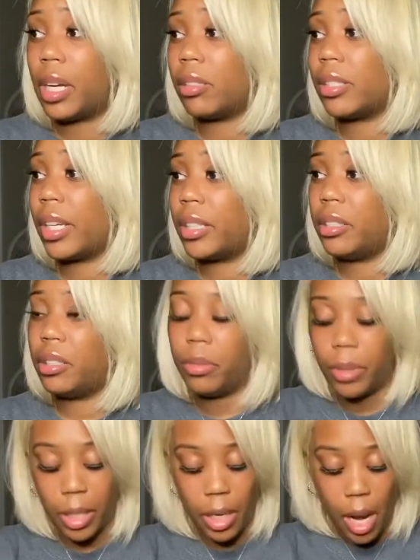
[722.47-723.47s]
I was like, you know
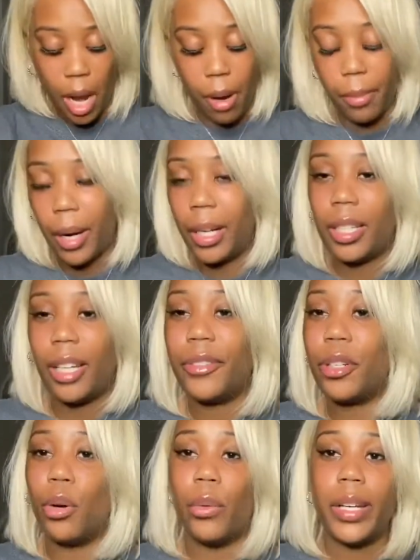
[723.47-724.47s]
what, I'm probably not
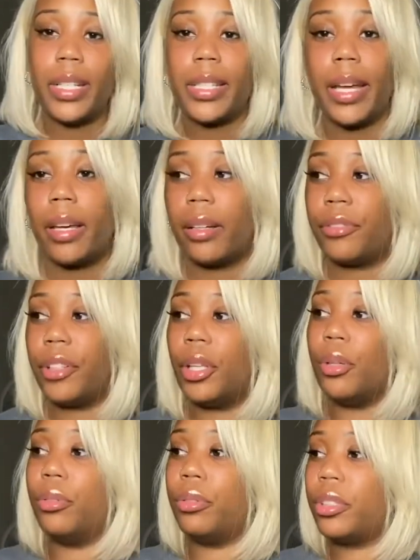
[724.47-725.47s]
even gonna wear this hair for
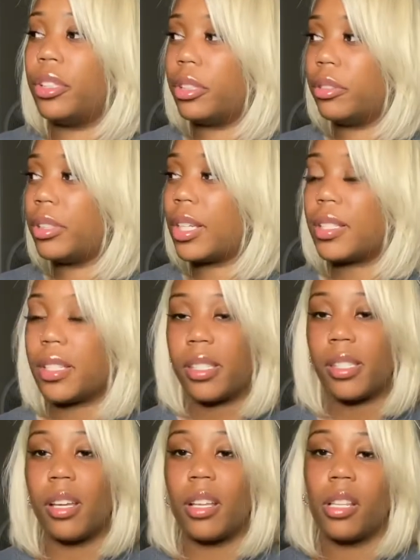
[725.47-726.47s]
long. You know, that's
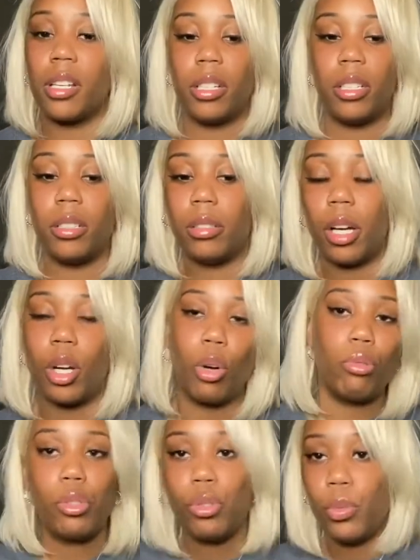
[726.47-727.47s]
just a
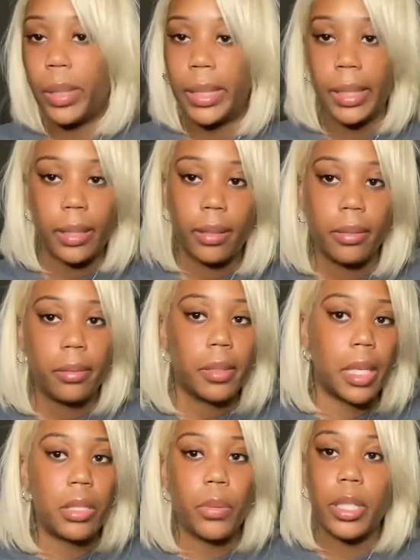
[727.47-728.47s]
go-to wig.
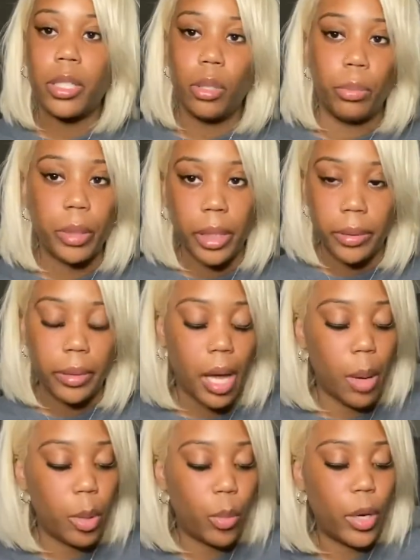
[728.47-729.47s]
That's what it's gonna be.
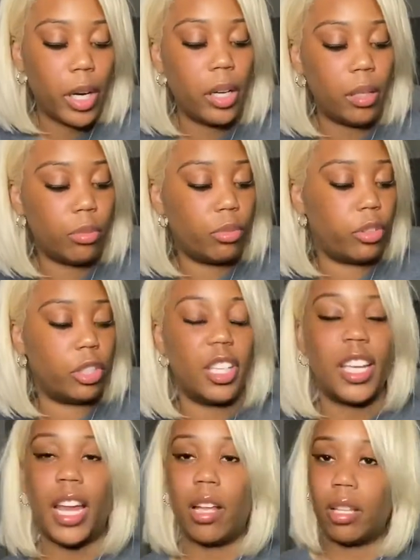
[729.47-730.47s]
I'm gonna wear it for,
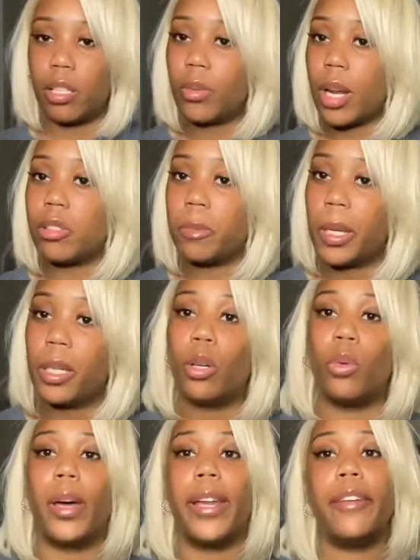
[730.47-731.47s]
and that's what I was planning
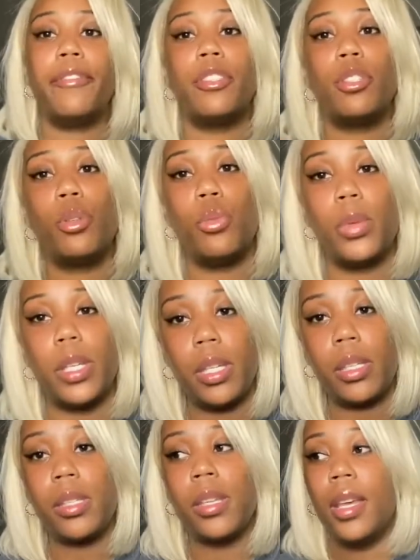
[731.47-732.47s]
on, wearing it for 2
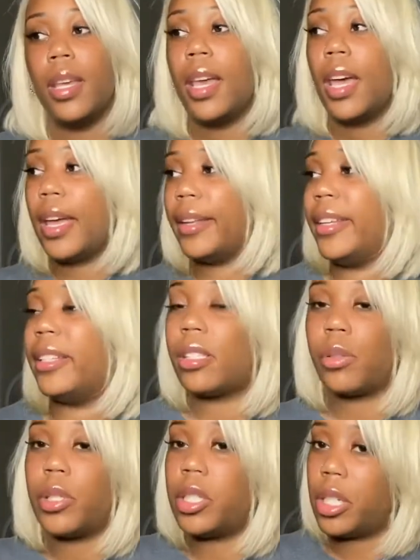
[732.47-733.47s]
weeks and then
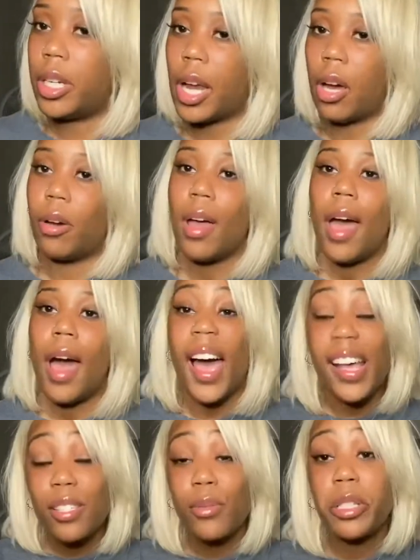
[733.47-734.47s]
switching it out.
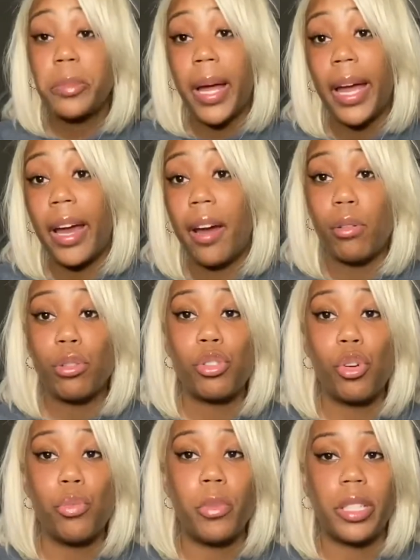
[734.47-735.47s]
I switch my hair out
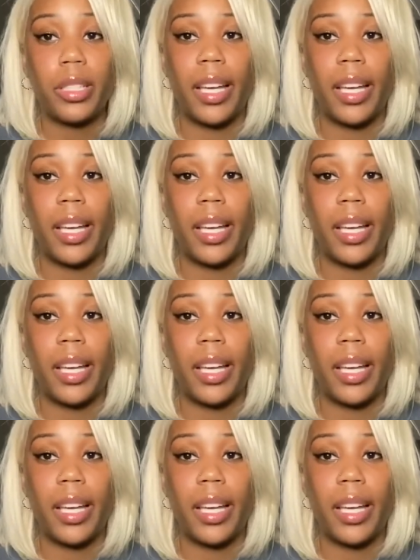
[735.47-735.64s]
so much.